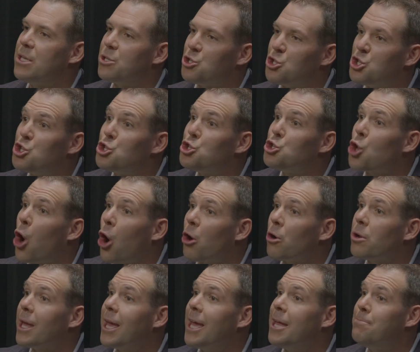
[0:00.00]
to
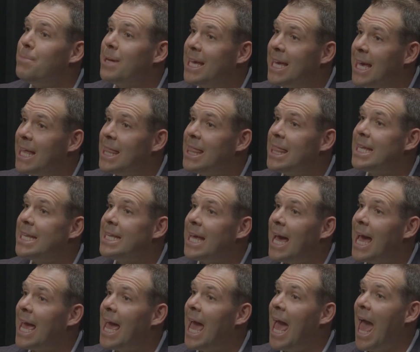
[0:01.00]
start and begin the
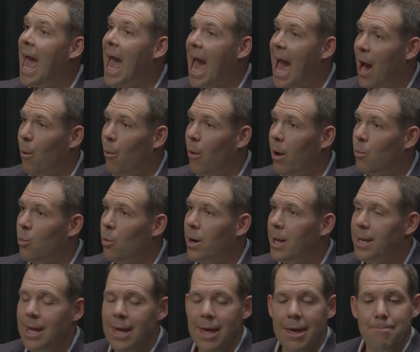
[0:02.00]
day how I
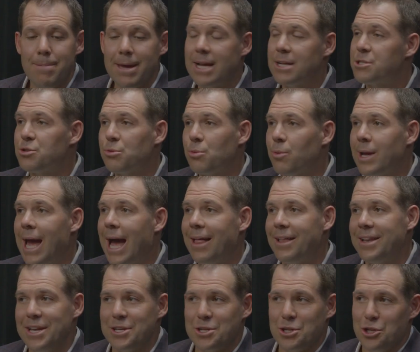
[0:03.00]
want. Because the
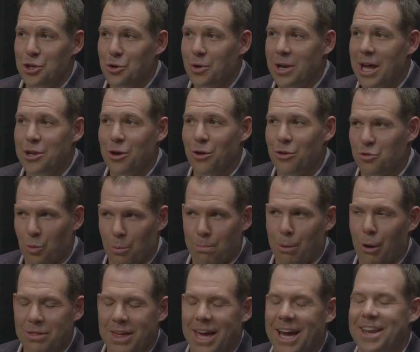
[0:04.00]
reality is, and you and I know this, we're
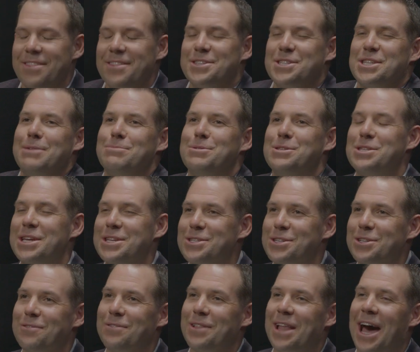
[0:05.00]
both kind of in the same
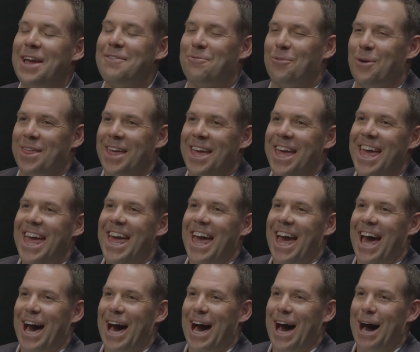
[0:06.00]
season of life with
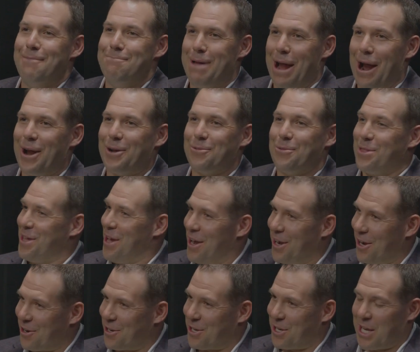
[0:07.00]
married with
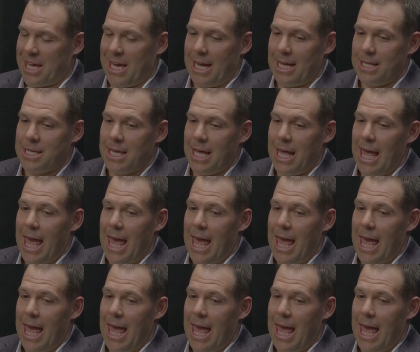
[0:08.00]
younger kids